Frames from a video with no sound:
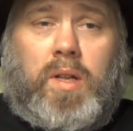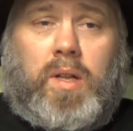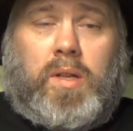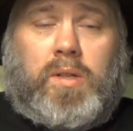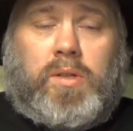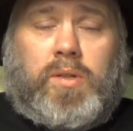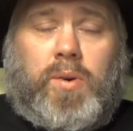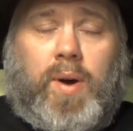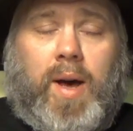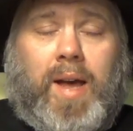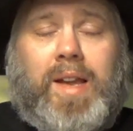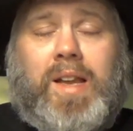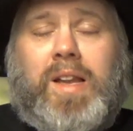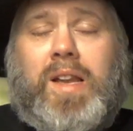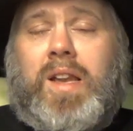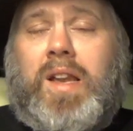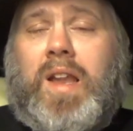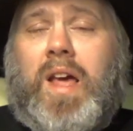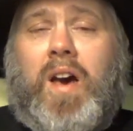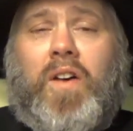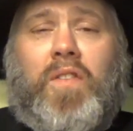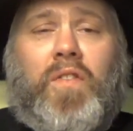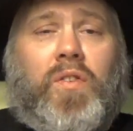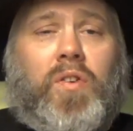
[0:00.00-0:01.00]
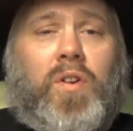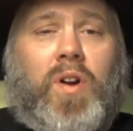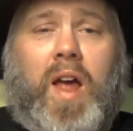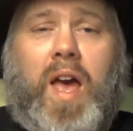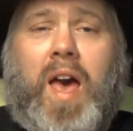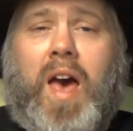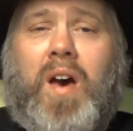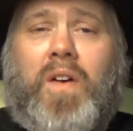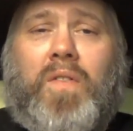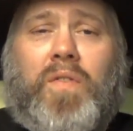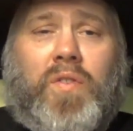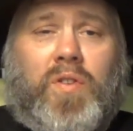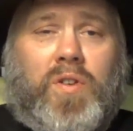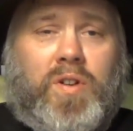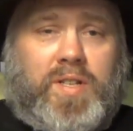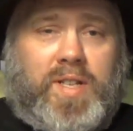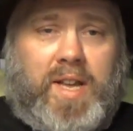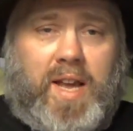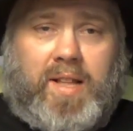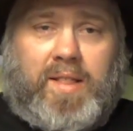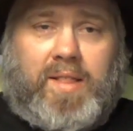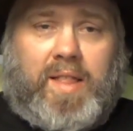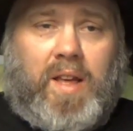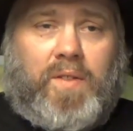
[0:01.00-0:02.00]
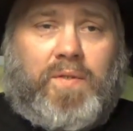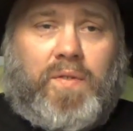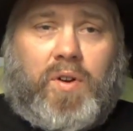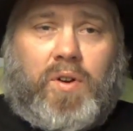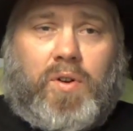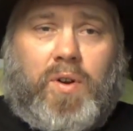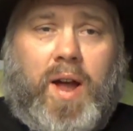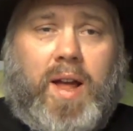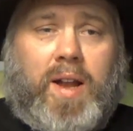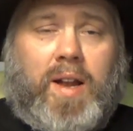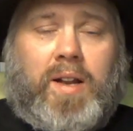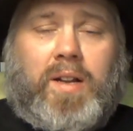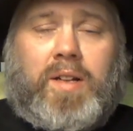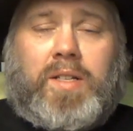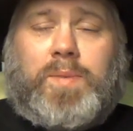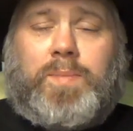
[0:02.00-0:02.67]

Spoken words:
So I never, ever take that for granted,